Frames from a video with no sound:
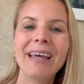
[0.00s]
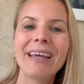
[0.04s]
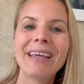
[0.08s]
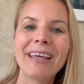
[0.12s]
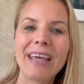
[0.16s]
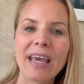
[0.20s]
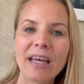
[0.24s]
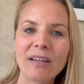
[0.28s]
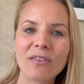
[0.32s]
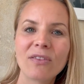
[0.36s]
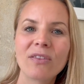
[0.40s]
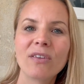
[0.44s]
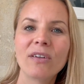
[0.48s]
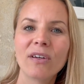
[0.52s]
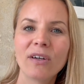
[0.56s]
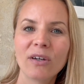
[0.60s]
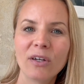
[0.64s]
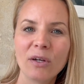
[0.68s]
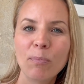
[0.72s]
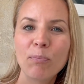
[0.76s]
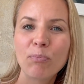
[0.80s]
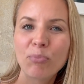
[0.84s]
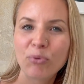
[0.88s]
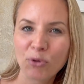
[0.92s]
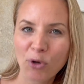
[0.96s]
Get
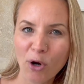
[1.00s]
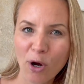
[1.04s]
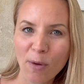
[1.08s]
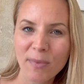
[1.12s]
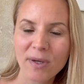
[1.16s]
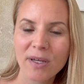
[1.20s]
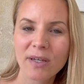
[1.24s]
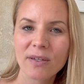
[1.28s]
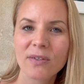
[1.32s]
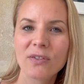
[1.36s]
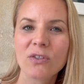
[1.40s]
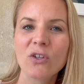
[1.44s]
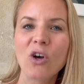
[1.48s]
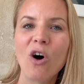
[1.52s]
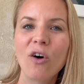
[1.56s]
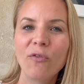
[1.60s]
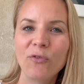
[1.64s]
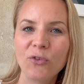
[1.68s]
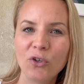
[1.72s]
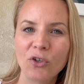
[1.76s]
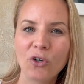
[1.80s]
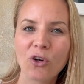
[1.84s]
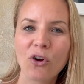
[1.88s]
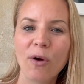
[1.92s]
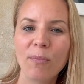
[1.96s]
the promise of
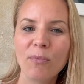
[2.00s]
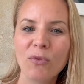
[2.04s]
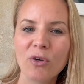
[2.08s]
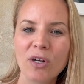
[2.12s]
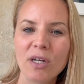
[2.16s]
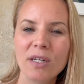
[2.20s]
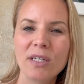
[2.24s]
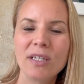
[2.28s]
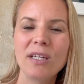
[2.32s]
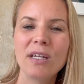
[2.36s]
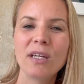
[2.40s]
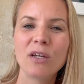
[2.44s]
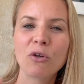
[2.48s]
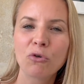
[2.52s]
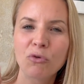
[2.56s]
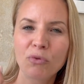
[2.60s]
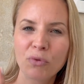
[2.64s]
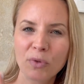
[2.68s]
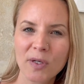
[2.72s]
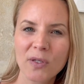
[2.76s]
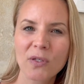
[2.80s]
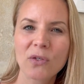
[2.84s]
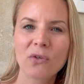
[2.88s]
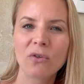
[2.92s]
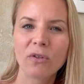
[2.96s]
your community
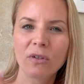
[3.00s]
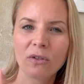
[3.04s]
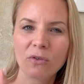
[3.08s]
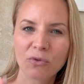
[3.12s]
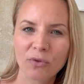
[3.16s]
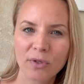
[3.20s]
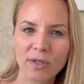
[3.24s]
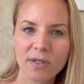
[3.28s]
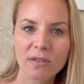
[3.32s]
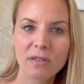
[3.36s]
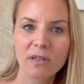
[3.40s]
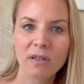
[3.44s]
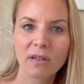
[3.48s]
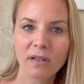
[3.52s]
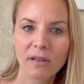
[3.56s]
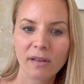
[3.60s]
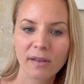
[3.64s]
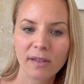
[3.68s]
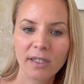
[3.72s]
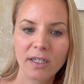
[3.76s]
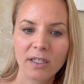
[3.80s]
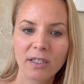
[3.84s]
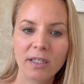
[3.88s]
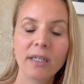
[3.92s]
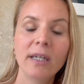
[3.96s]
crystal
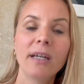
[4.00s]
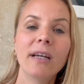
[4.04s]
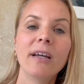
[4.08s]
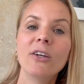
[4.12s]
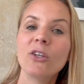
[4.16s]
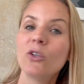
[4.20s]
clear.